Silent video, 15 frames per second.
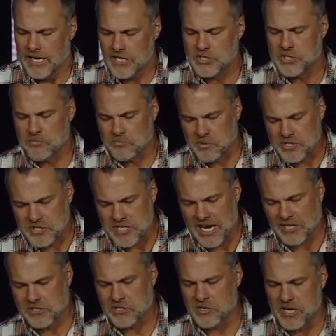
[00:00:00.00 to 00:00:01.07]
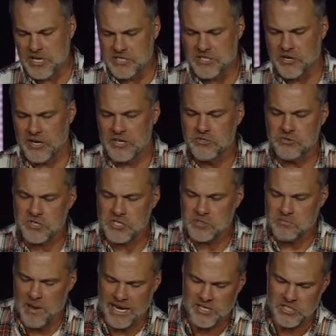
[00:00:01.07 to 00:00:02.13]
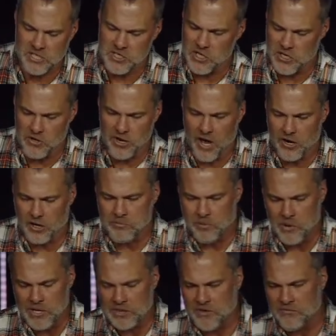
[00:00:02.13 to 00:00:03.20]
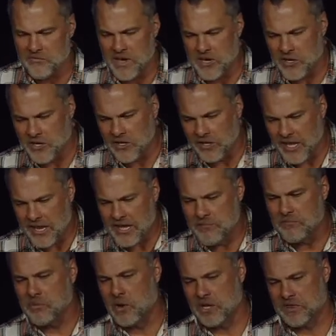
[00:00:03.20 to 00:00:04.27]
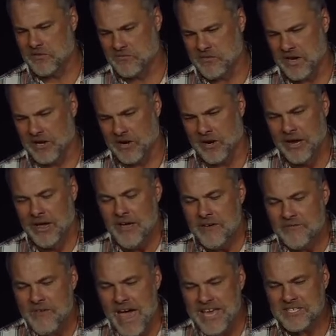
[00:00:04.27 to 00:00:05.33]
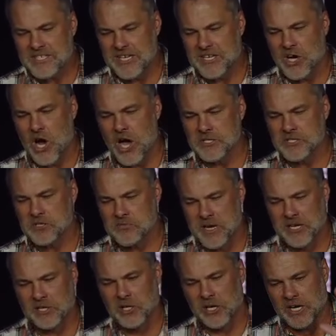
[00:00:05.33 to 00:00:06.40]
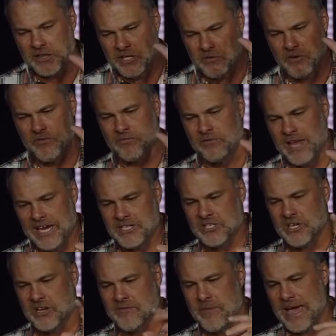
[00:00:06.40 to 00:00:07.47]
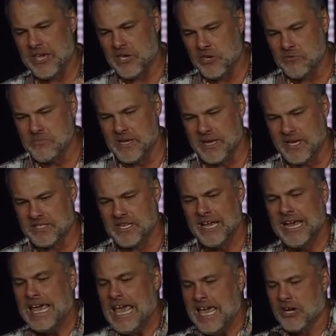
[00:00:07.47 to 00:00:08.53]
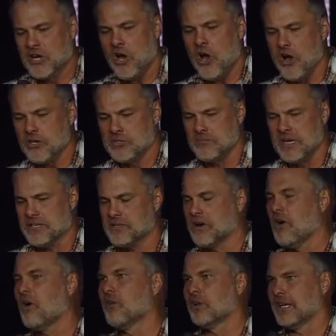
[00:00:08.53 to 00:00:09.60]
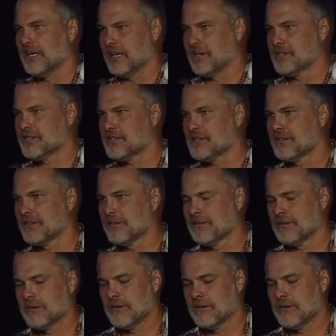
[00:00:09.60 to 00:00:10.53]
He's your protector. He's your introspection. You no longer point the finger. You let him point the finger. Fasting causes me to look at the reflection of my humanness and calls me to holiness.